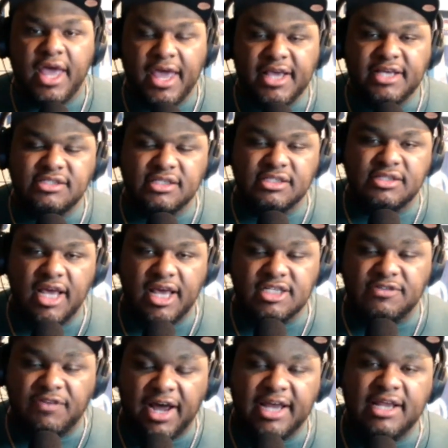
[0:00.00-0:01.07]
Hayes
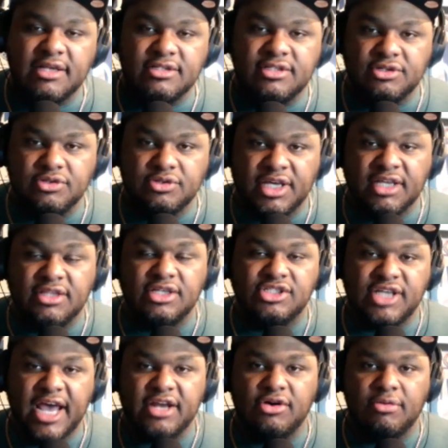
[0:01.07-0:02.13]
is fighting to get the
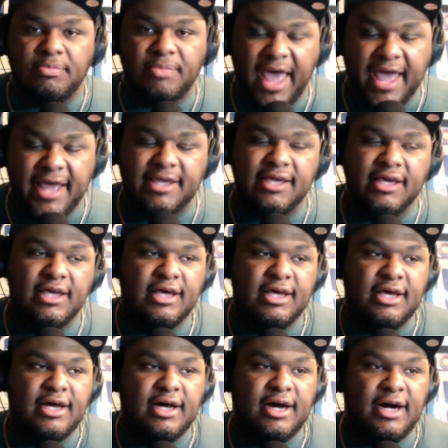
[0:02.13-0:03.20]
channel back.
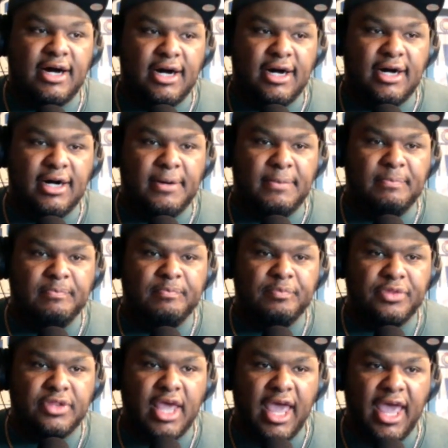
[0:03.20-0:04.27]
Um,
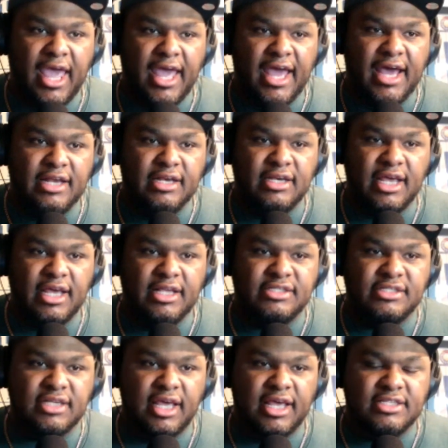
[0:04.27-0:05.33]
and
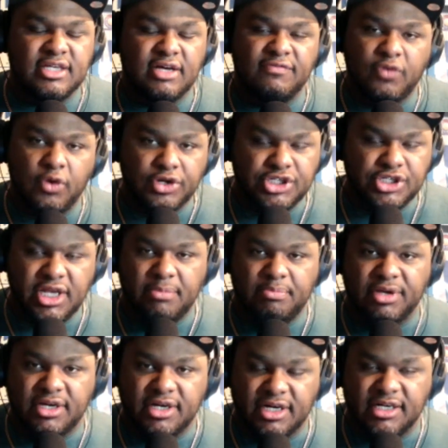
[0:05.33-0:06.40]
it's unfortunate
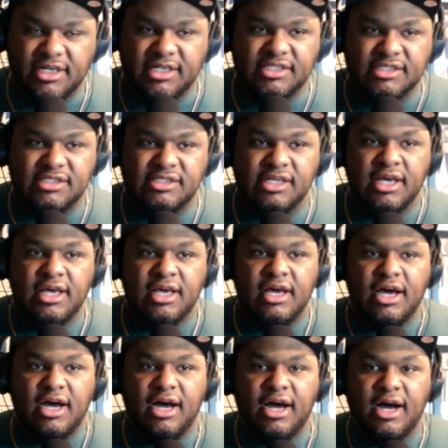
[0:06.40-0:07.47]
because
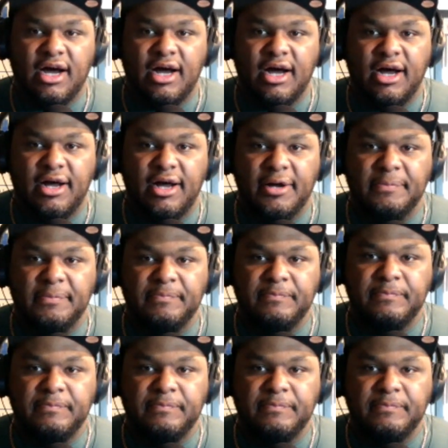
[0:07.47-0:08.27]
um